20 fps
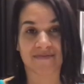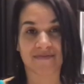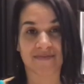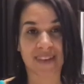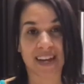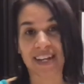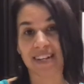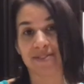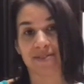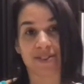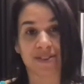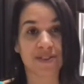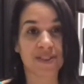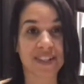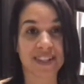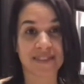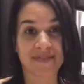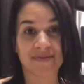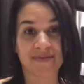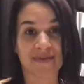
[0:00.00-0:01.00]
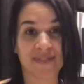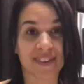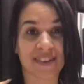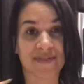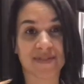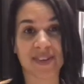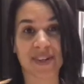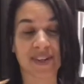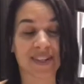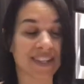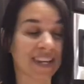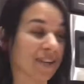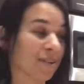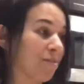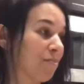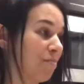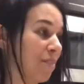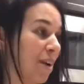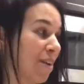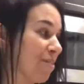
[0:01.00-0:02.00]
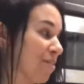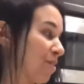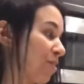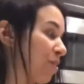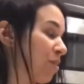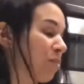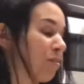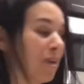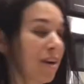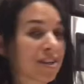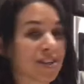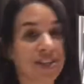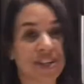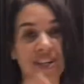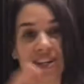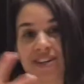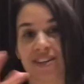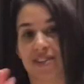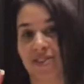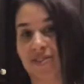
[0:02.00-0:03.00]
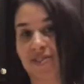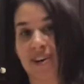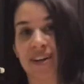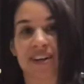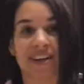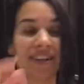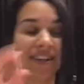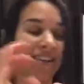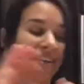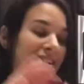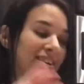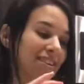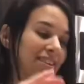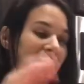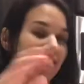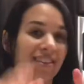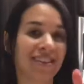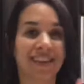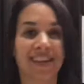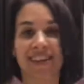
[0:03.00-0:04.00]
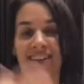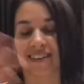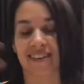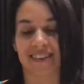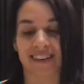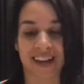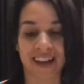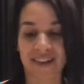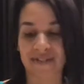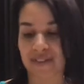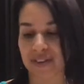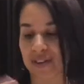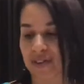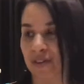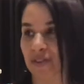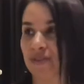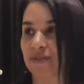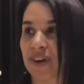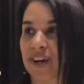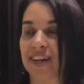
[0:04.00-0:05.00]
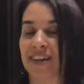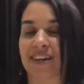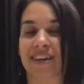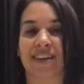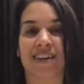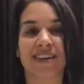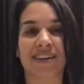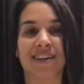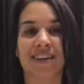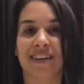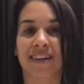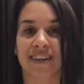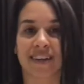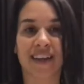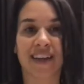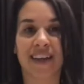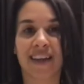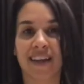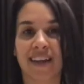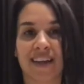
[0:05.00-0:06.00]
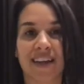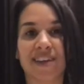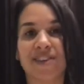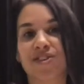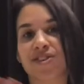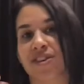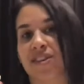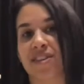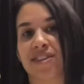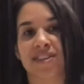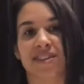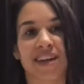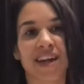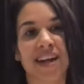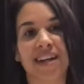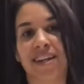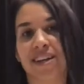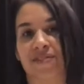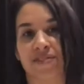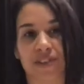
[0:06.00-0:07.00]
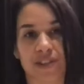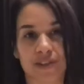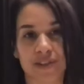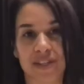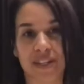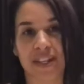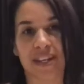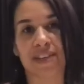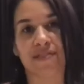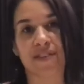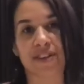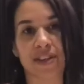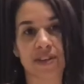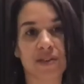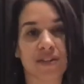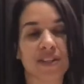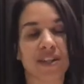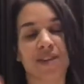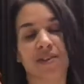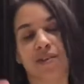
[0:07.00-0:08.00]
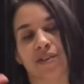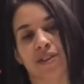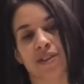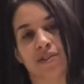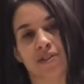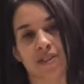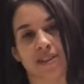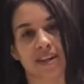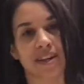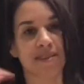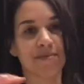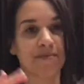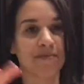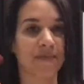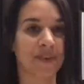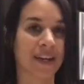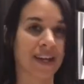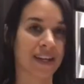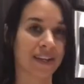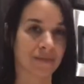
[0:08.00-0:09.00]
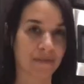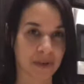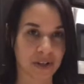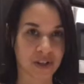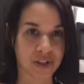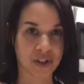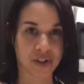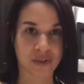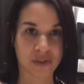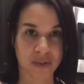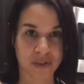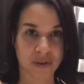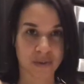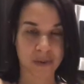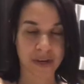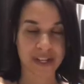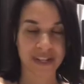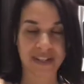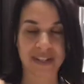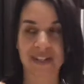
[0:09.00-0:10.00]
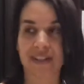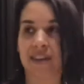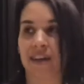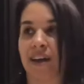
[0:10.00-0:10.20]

I don't use it, because I don't bother washing it and drying it and then having it all ready, and I never use it. And if I use it, I only use some, and a bunch goes to waste.